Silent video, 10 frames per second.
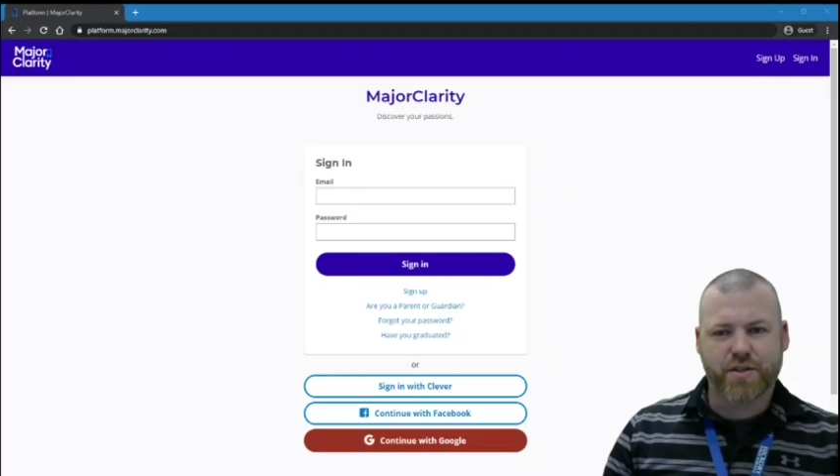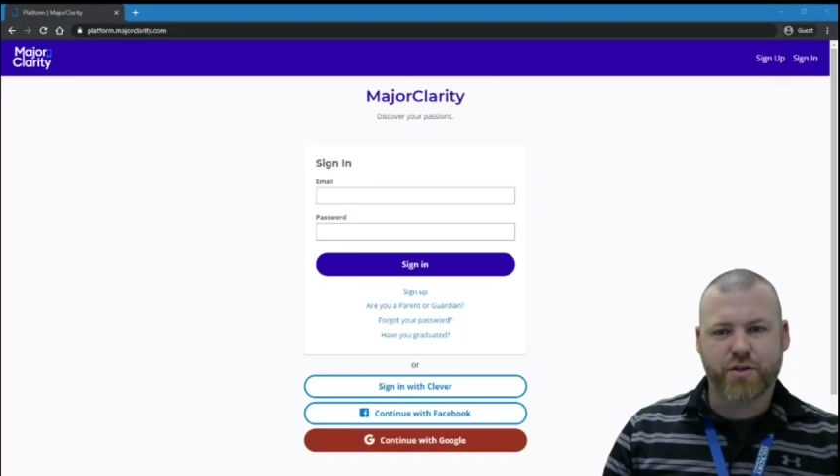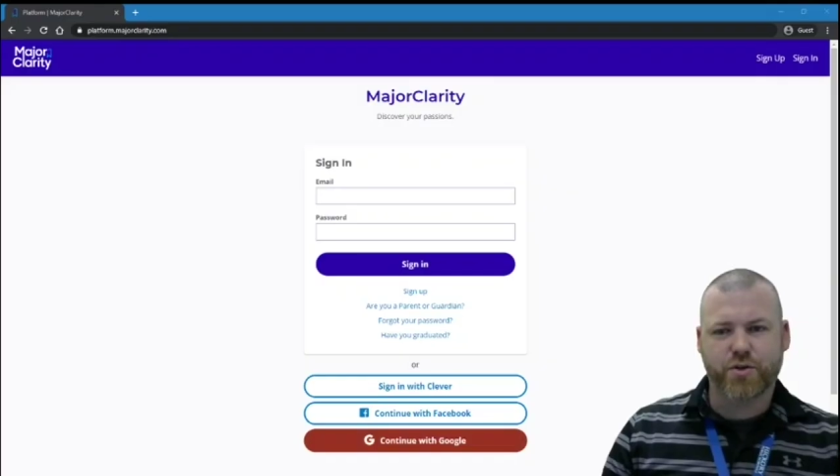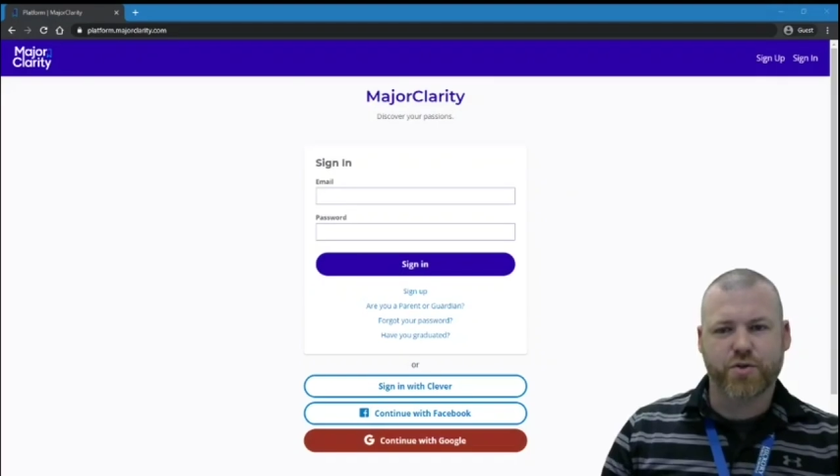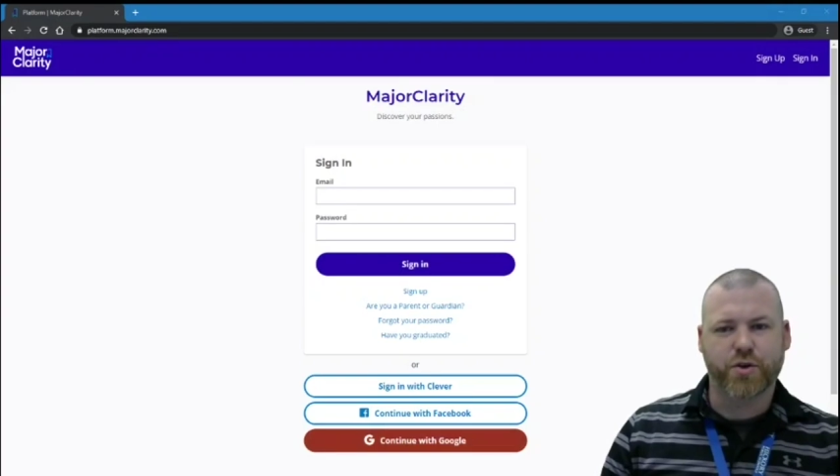
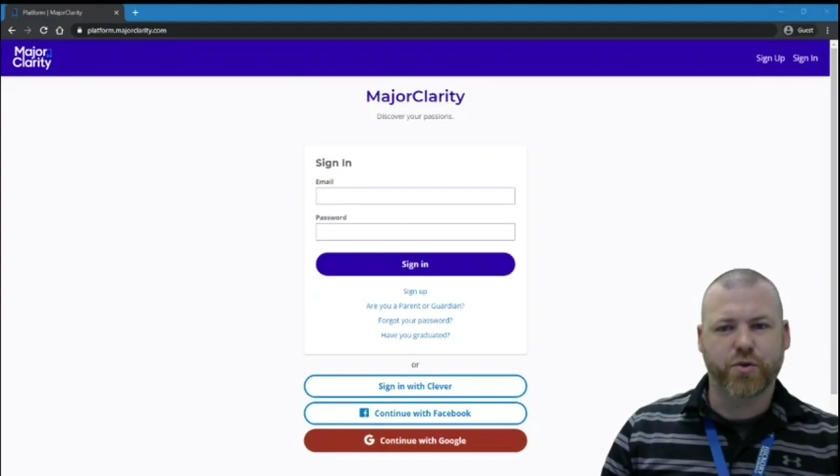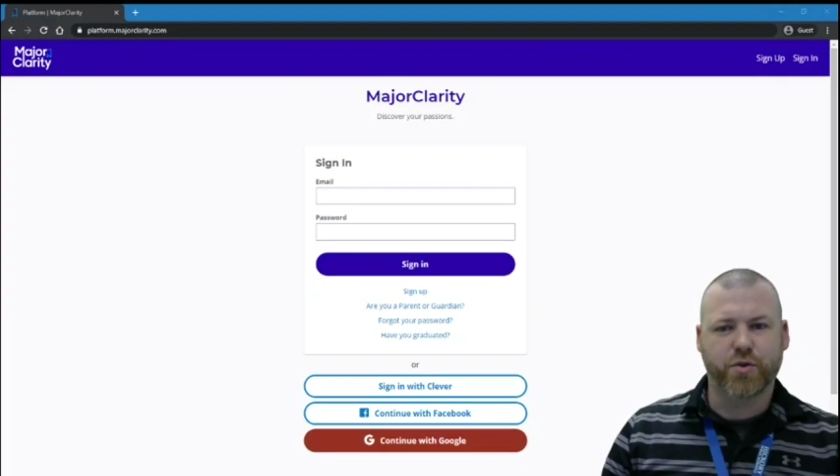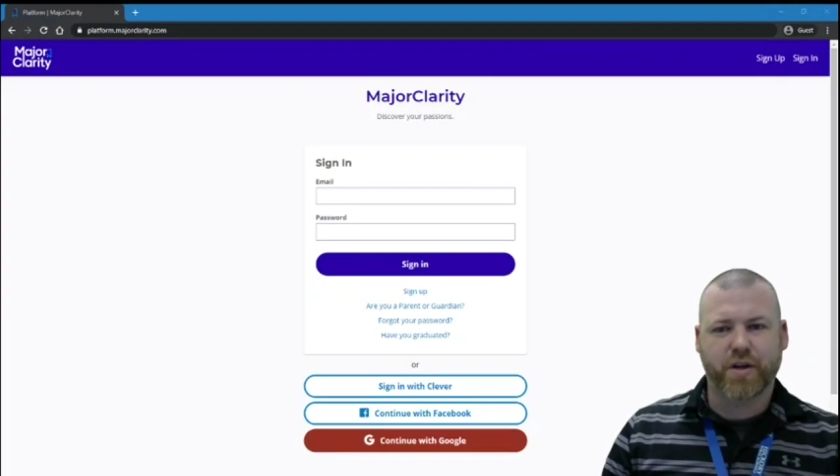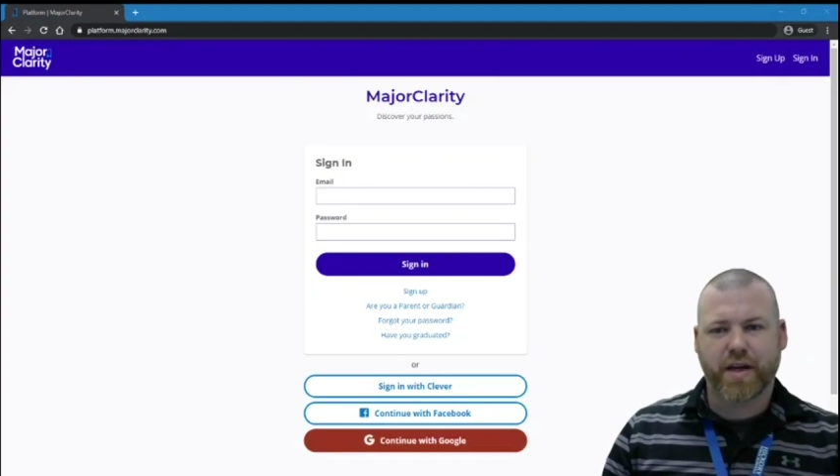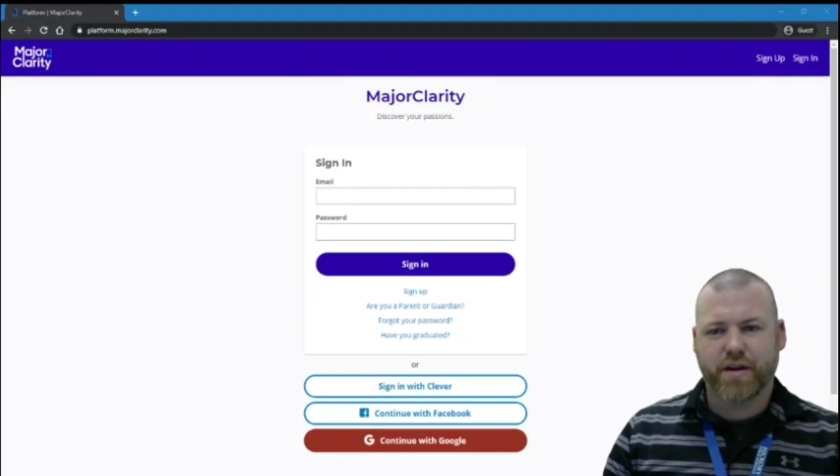choose a
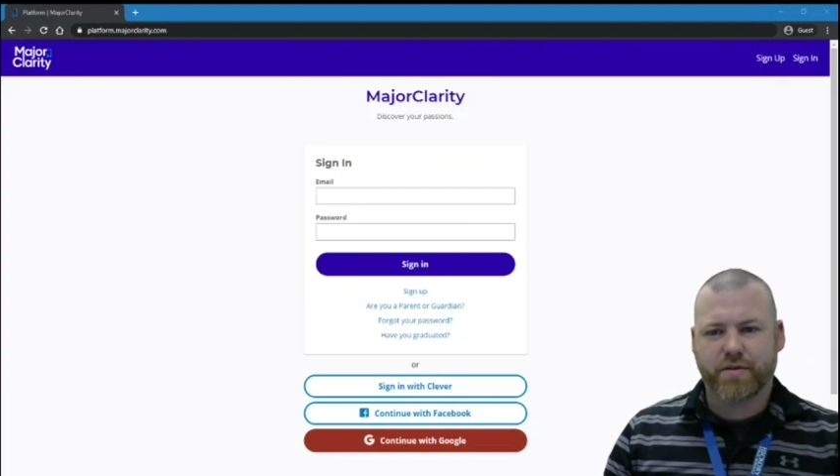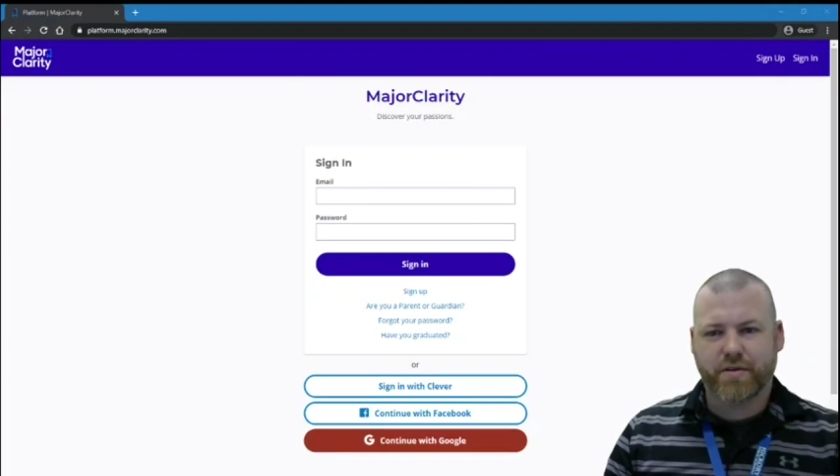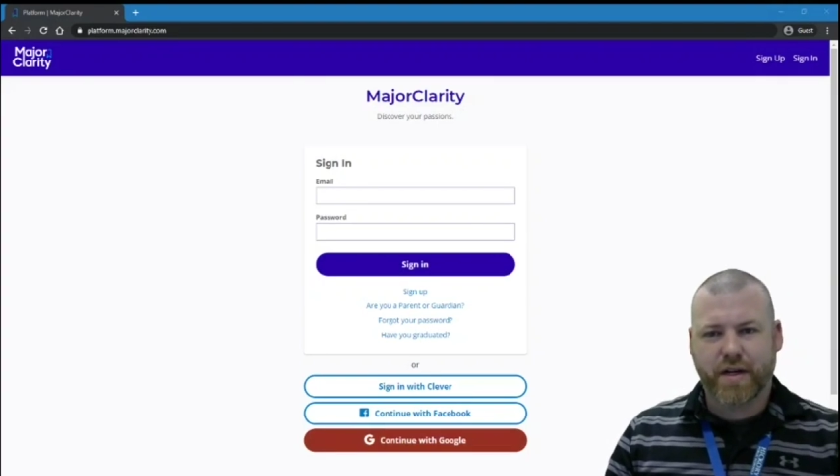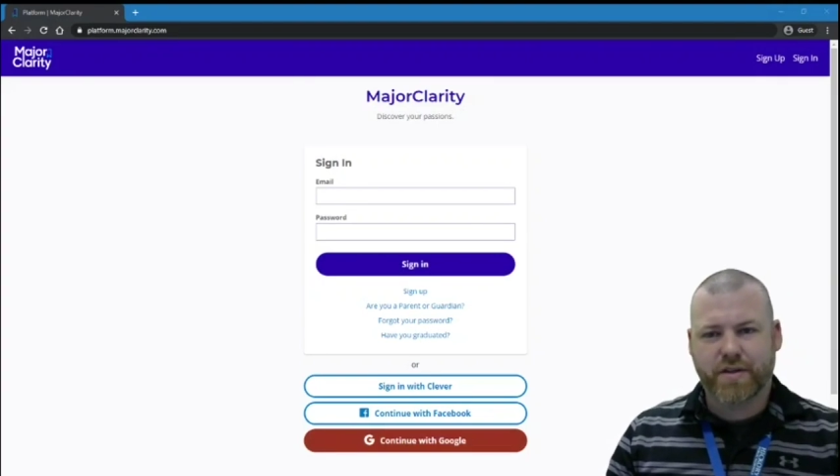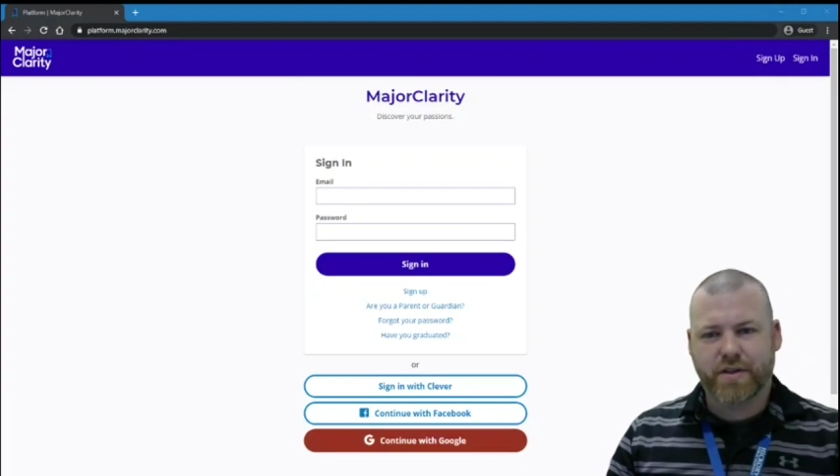Google
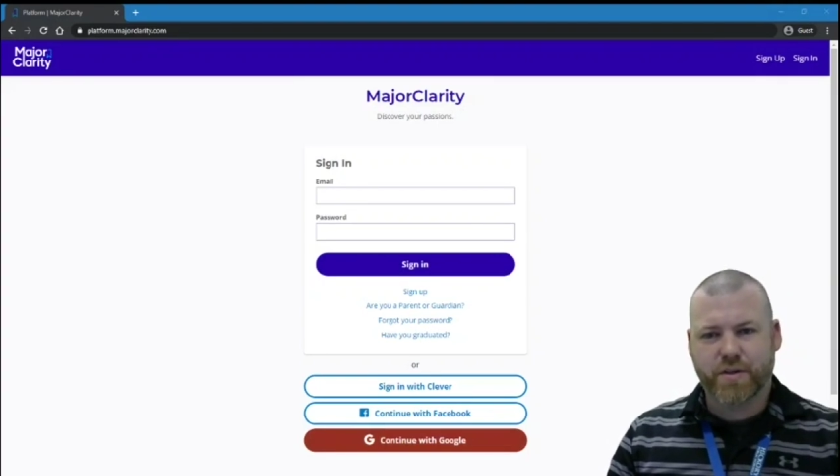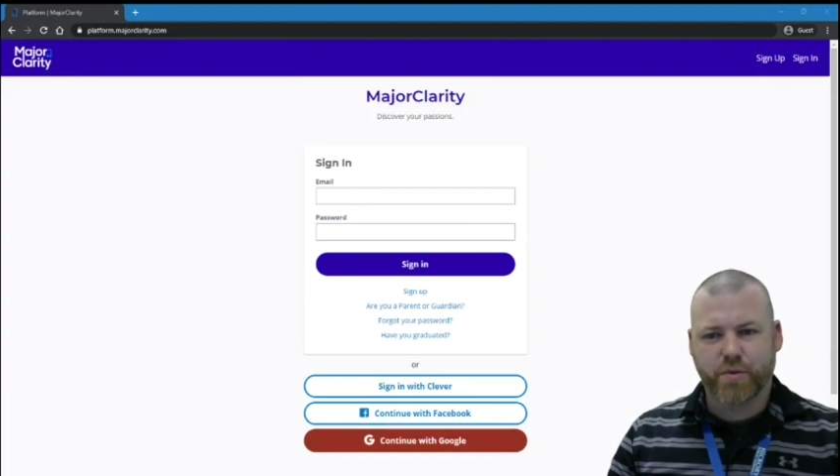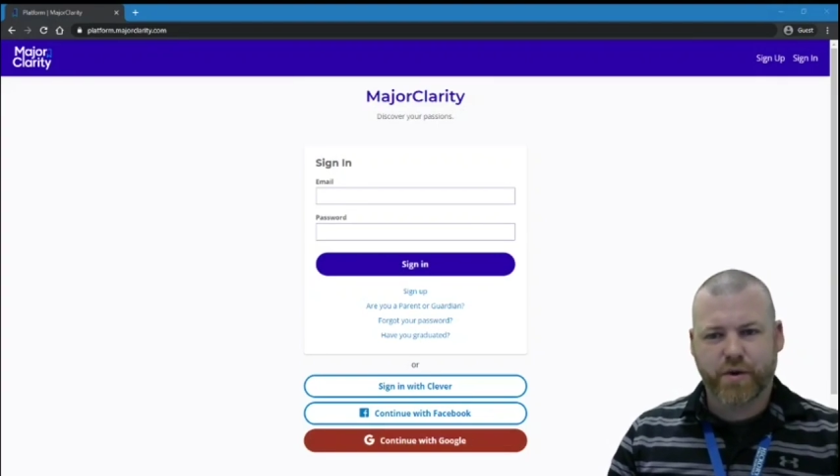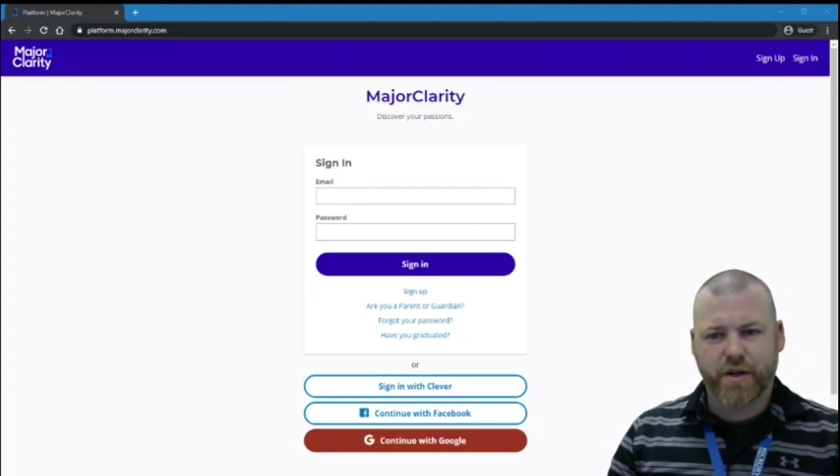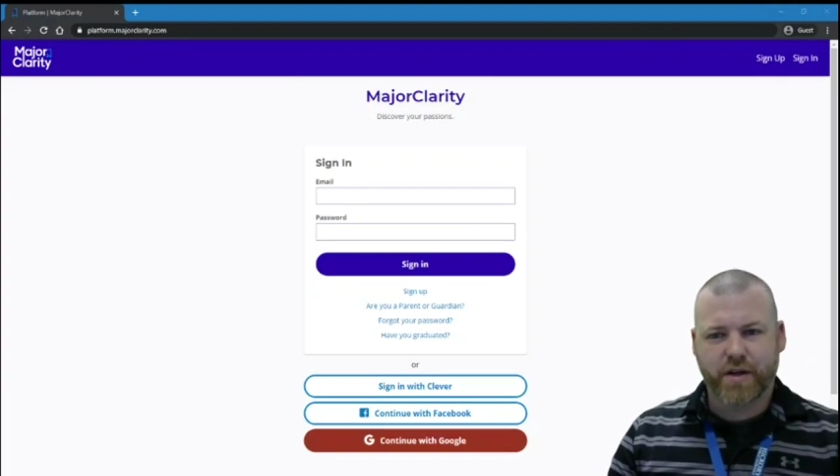account at this
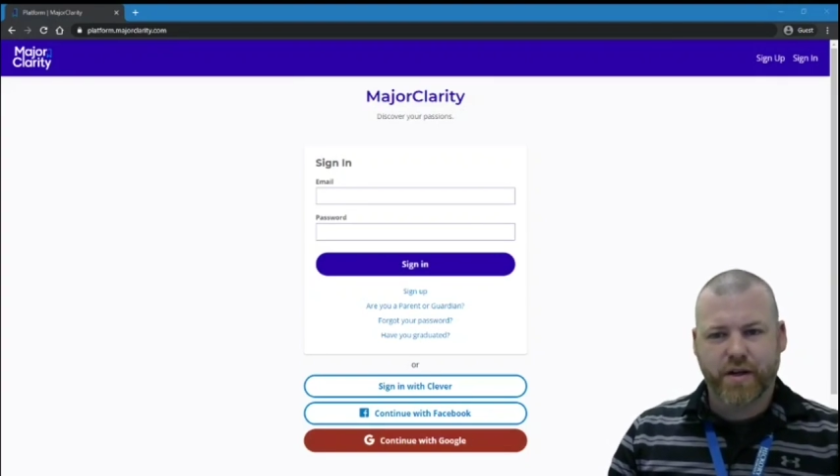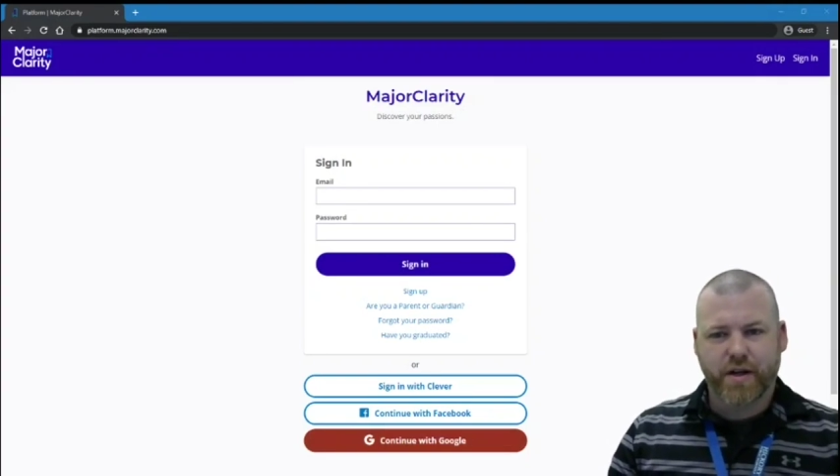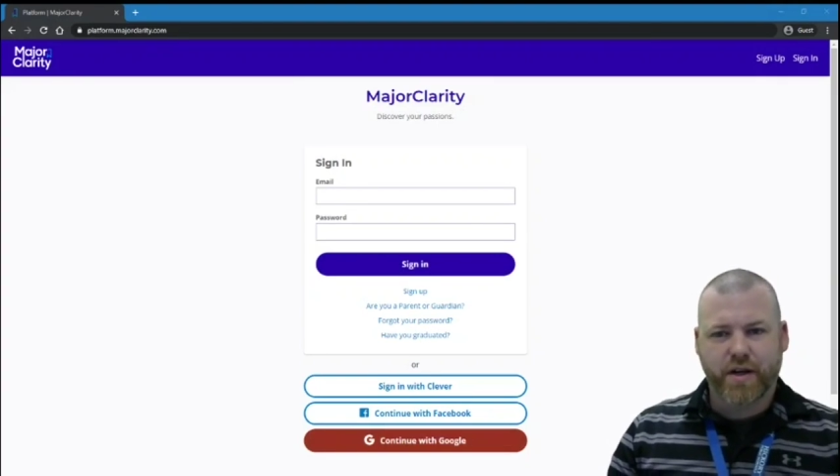point.